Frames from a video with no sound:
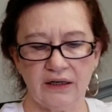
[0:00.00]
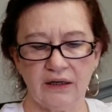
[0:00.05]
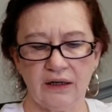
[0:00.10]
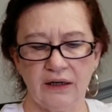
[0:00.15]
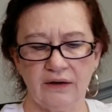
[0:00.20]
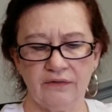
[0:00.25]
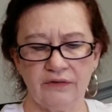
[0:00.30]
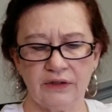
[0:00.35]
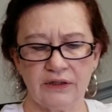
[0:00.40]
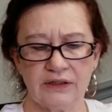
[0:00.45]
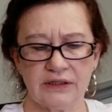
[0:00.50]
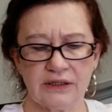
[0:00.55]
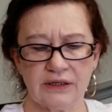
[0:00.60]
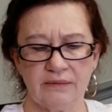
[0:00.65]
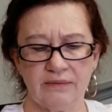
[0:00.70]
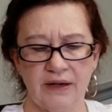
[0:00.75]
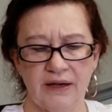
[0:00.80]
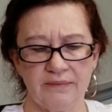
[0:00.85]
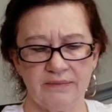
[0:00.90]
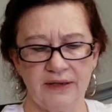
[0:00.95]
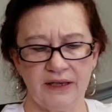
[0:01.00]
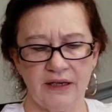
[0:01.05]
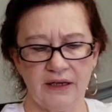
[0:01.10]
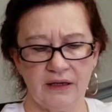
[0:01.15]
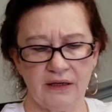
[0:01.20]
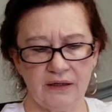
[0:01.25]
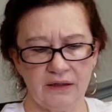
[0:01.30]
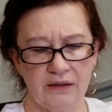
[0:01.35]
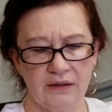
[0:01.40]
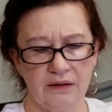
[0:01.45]
left these in my
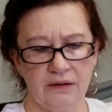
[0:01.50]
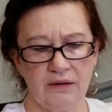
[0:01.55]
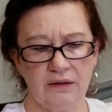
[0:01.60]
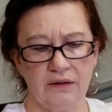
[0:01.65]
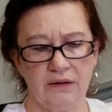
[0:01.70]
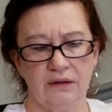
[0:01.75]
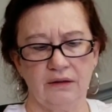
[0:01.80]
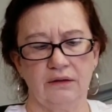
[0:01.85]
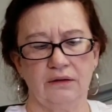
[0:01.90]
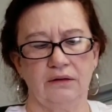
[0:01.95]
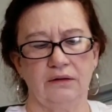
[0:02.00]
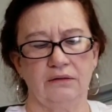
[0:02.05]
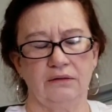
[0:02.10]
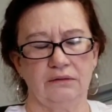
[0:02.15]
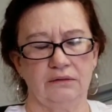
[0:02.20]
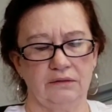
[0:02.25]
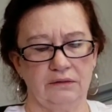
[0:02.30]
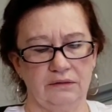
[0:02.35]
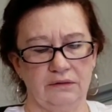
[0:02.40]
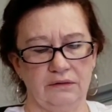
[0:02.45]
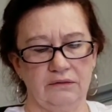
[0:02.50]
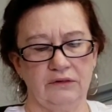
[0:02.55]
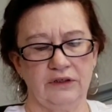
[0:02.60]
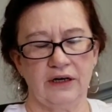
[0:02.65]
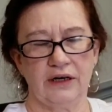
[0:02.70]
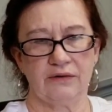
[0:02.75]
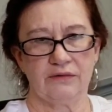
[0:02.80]
bed when